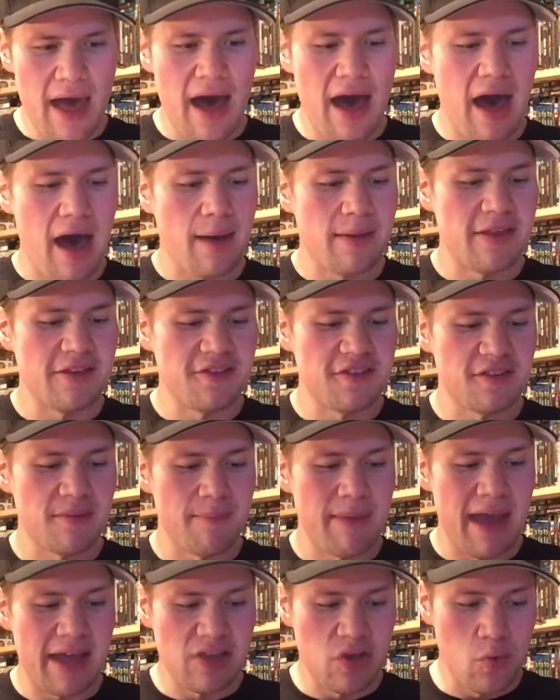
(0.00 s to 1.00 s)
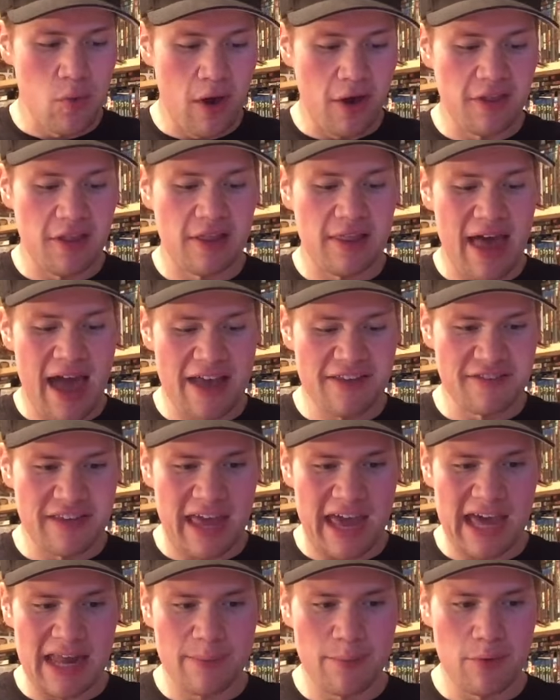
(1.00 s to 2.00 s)
And this is Emanuelle and the Last
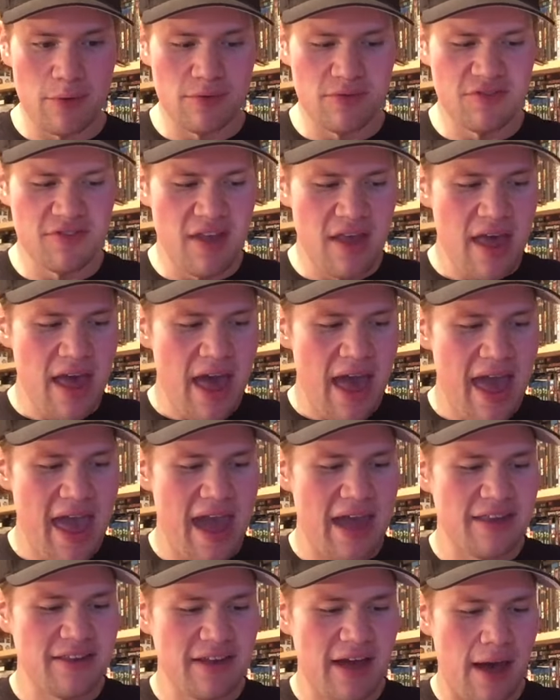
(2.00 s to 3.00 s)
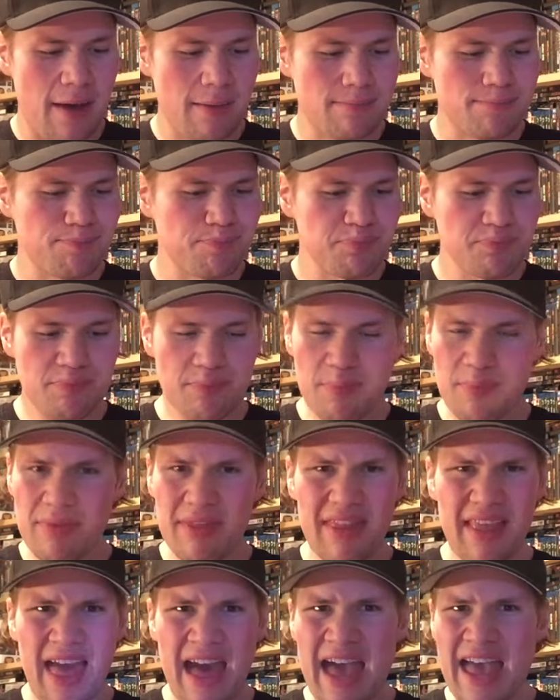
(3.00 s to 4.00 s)
Cannibals. And I
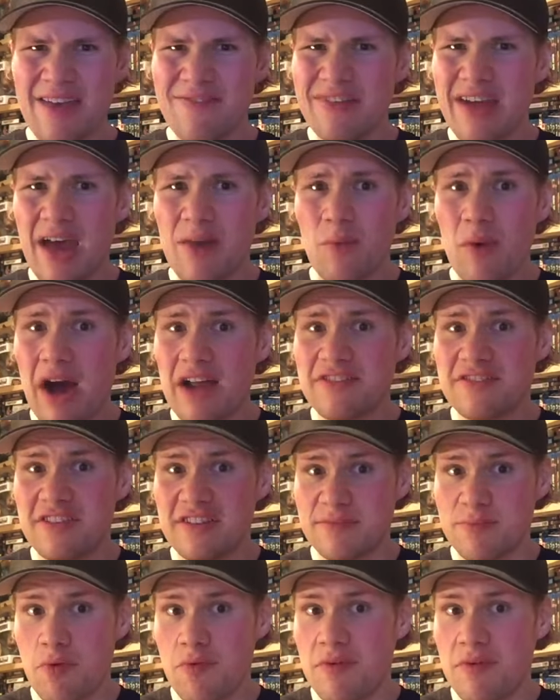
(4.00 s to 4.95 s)
have not watched this